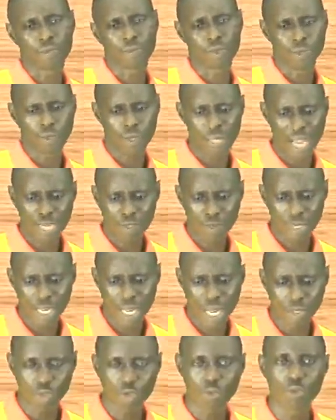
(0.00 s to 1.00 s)
So dear students
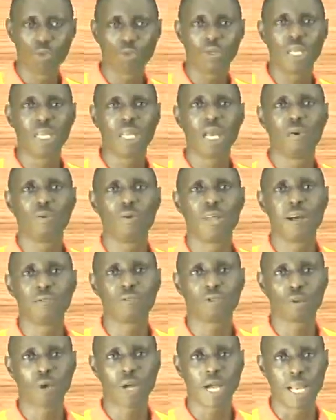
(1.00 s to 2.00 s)
at home, today now we have
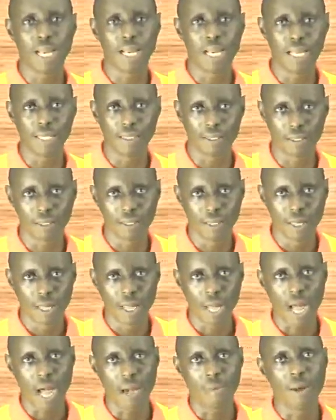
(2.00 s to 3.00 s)
talked at length
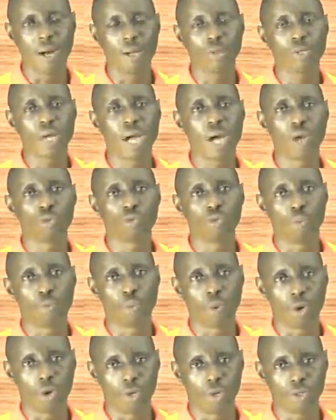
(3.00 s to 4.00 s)
about how to
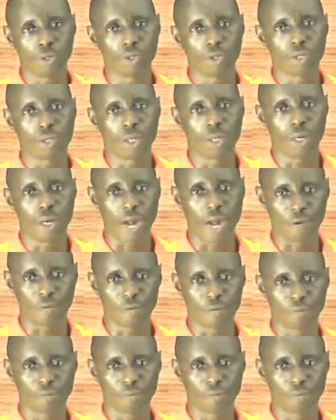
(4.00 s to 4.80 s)
plot graph.